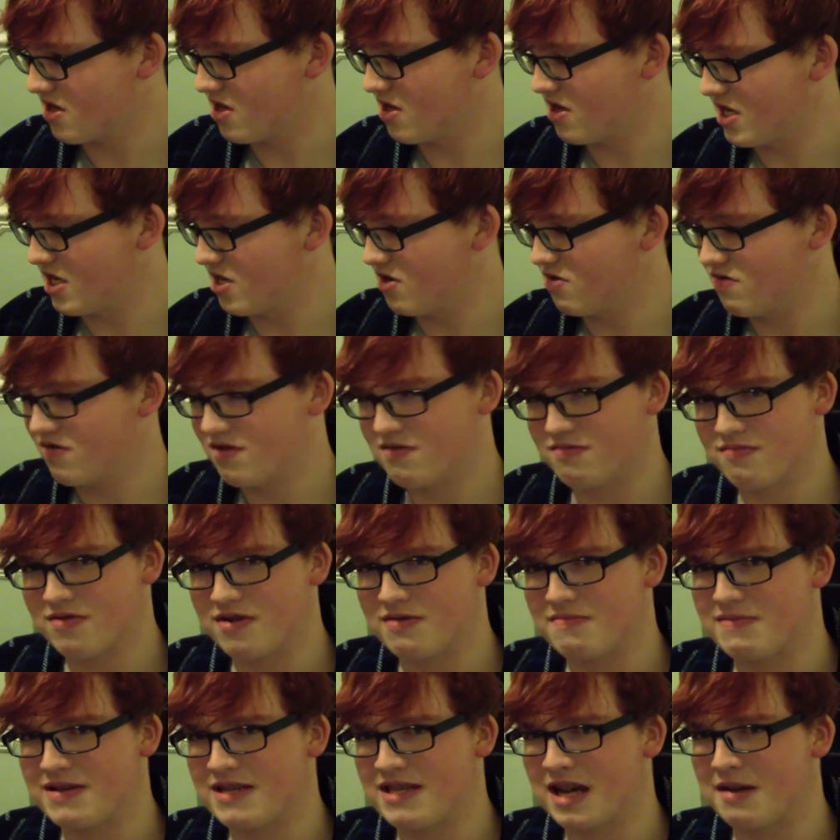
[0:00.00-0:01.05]
I don't remember it
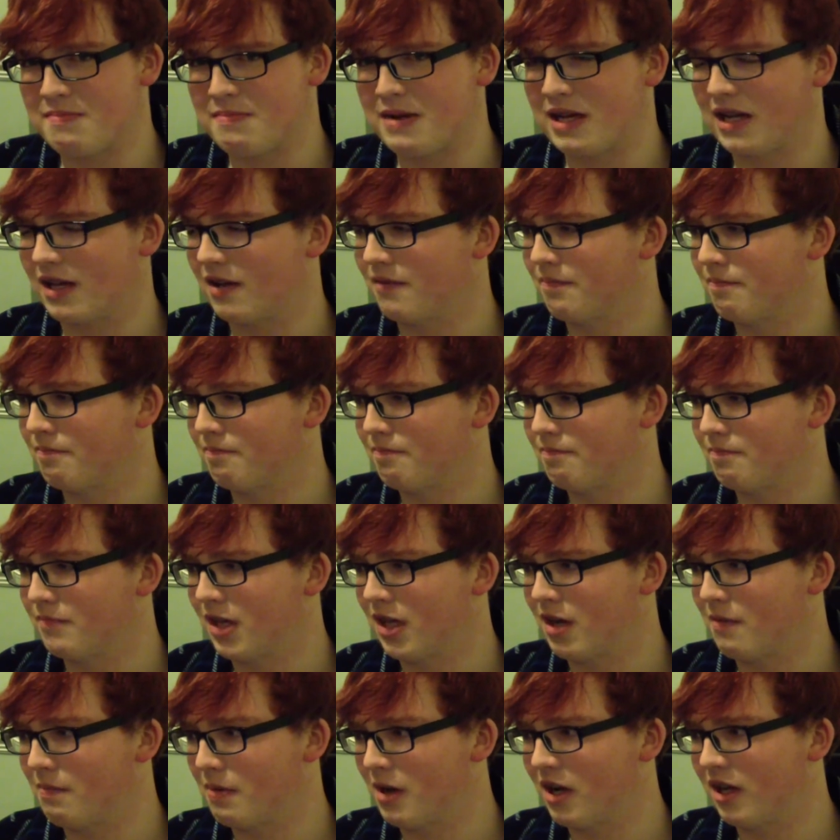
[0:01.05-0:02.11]
being that big.
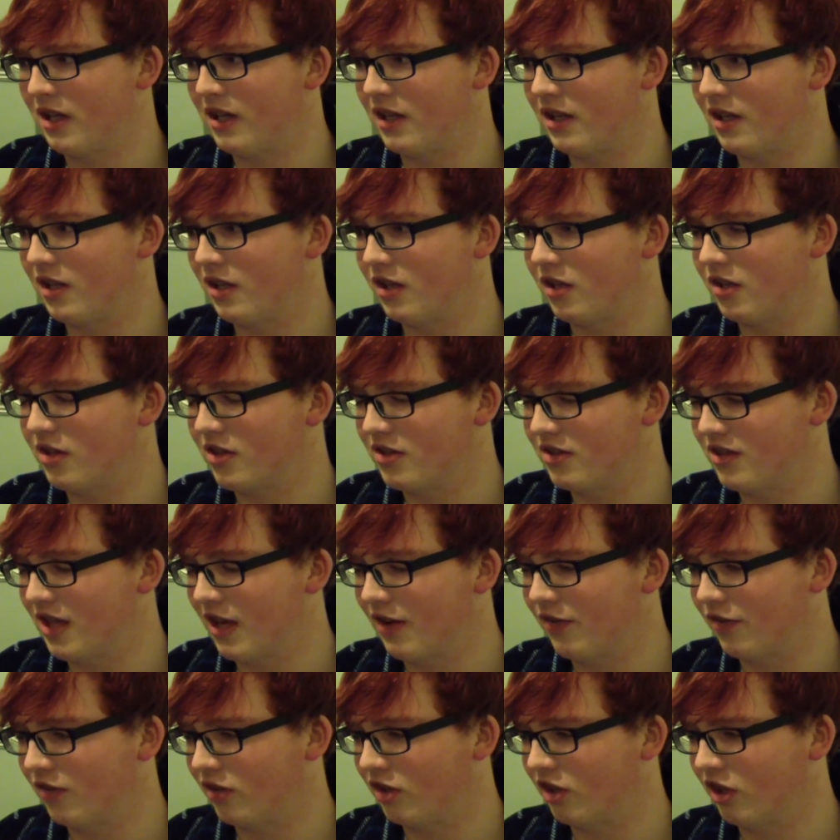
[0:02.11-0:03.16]
And a pint is
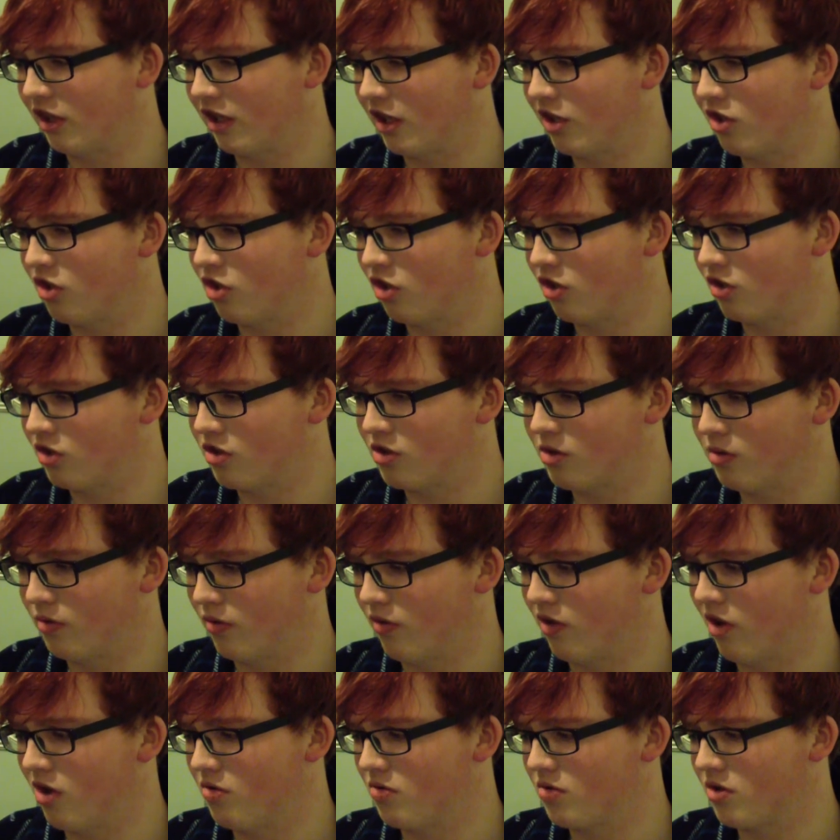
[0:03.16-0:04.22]
definitely not two of
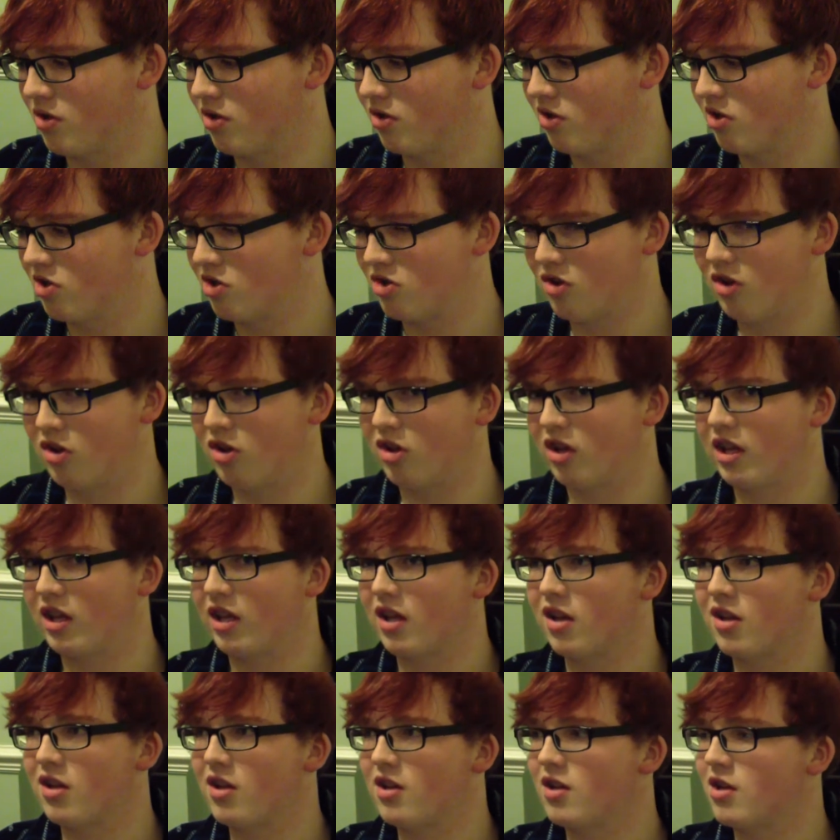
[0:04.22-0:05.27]
those, surely.
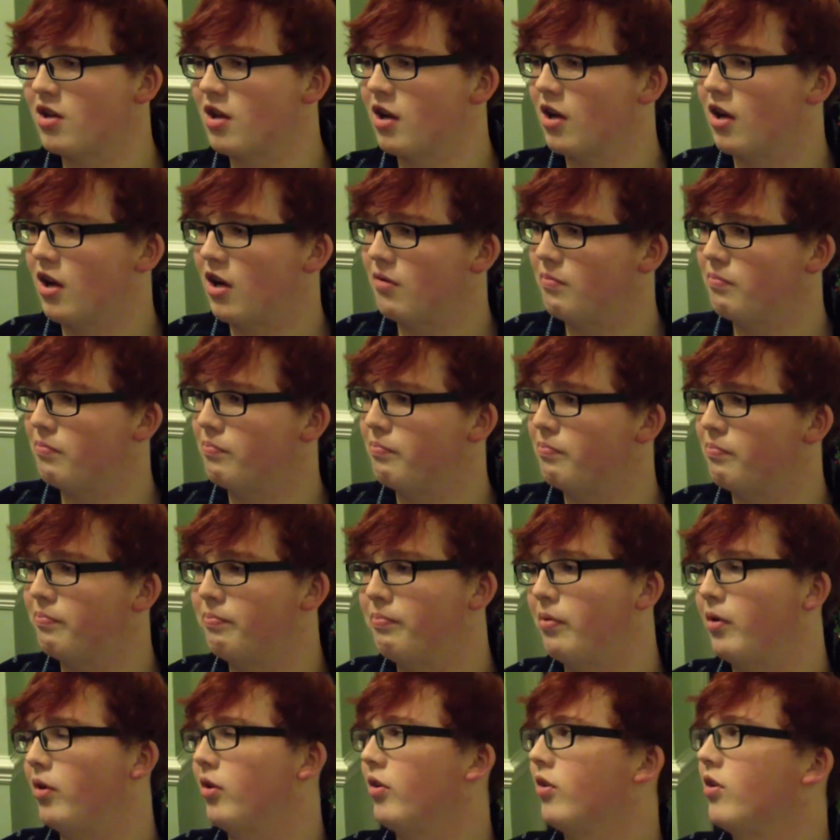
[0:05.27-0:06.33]

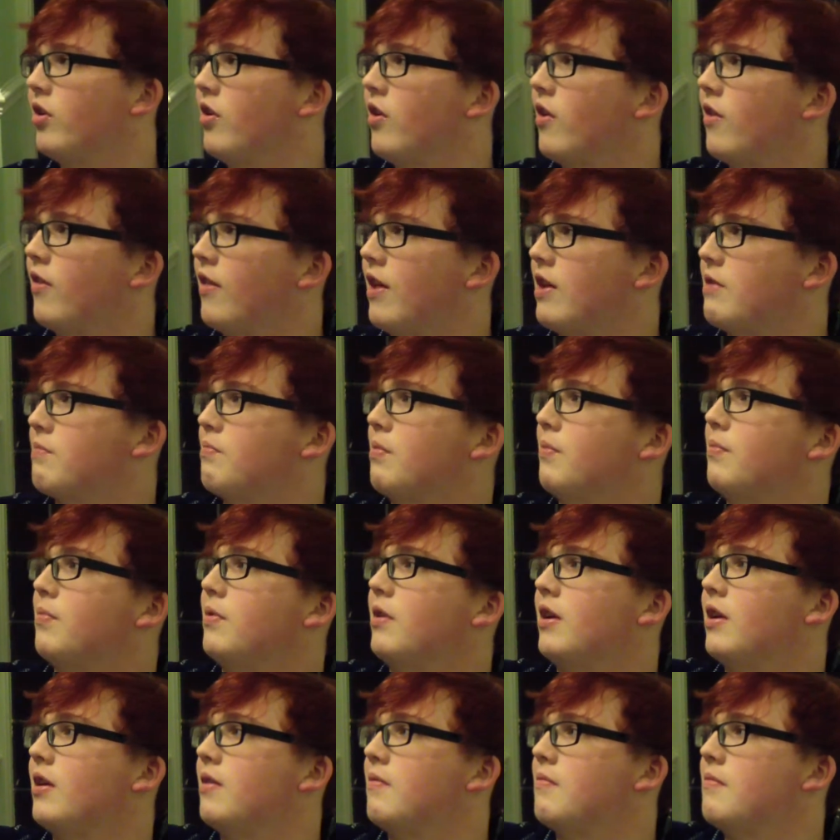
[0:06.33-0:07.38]
But that's
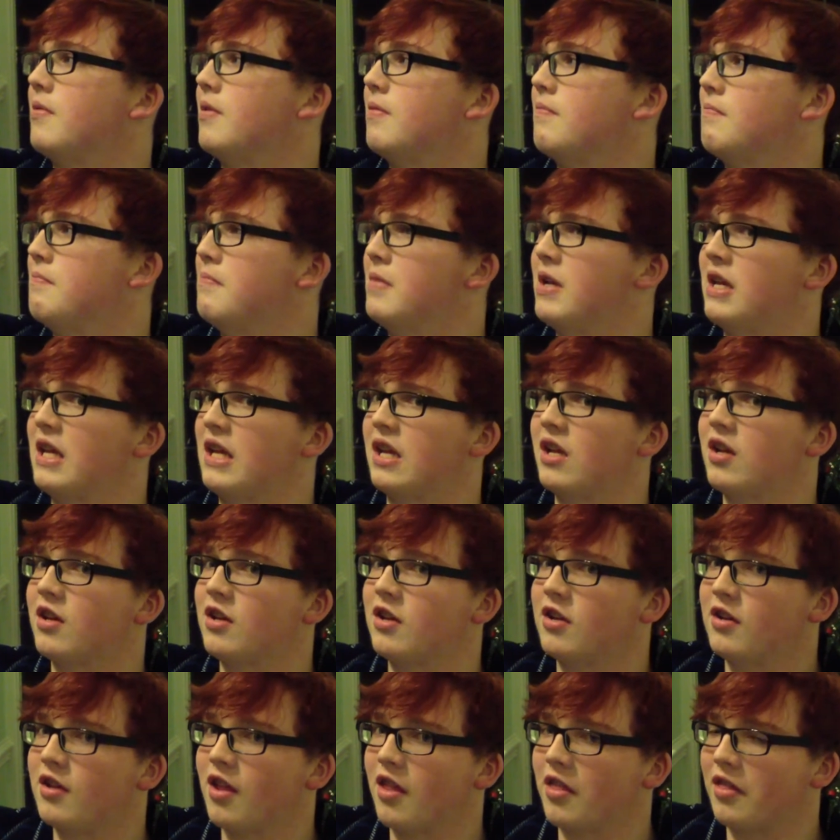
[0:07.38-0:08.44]
probably me
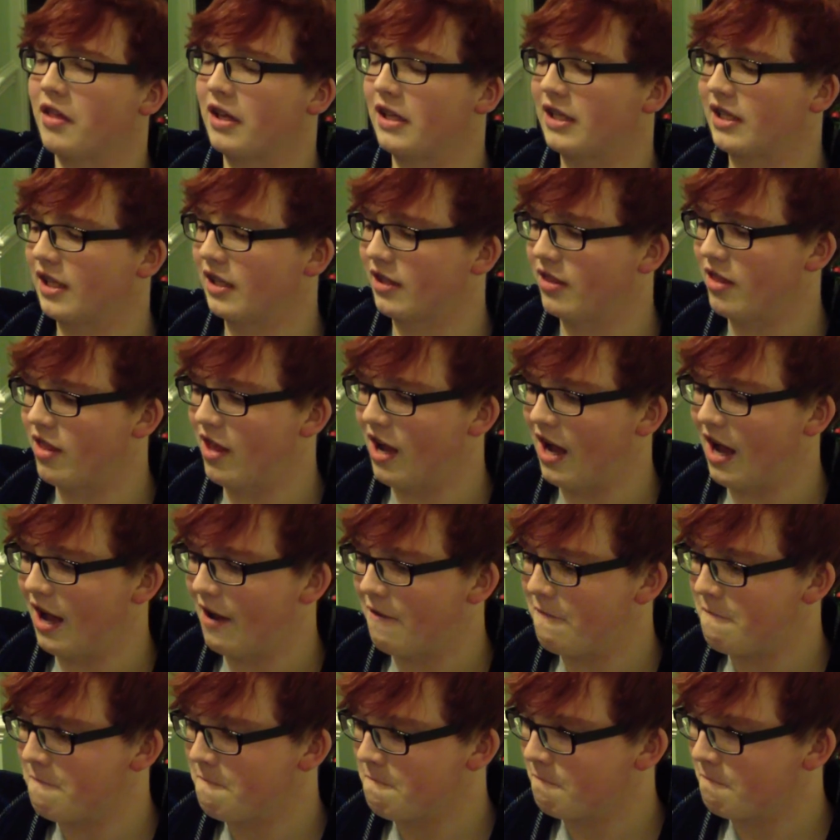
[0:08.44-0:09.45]
thinking that.